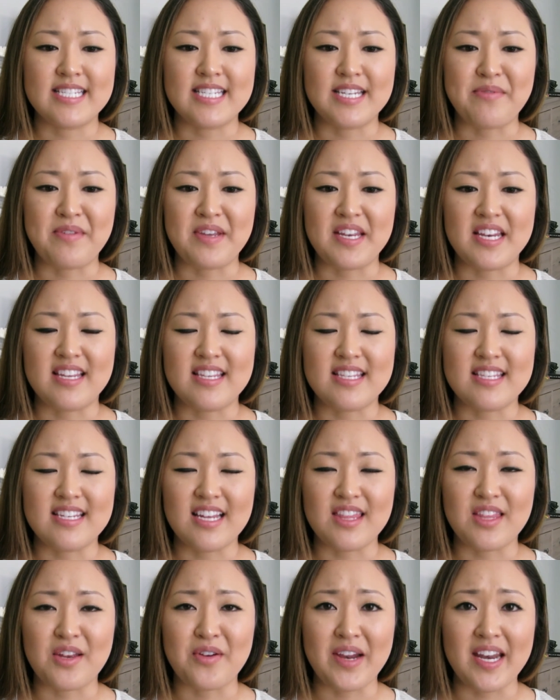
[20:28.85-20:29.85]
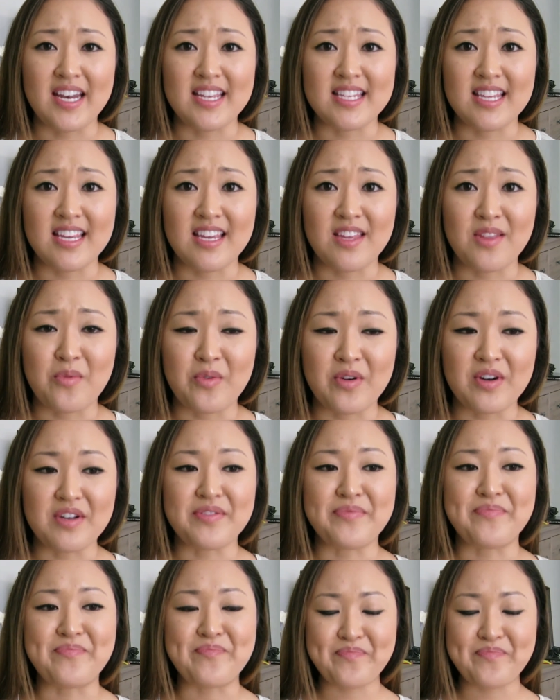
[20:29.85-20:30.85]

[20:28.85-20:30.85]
I mean, it's not the greatest thing in the world.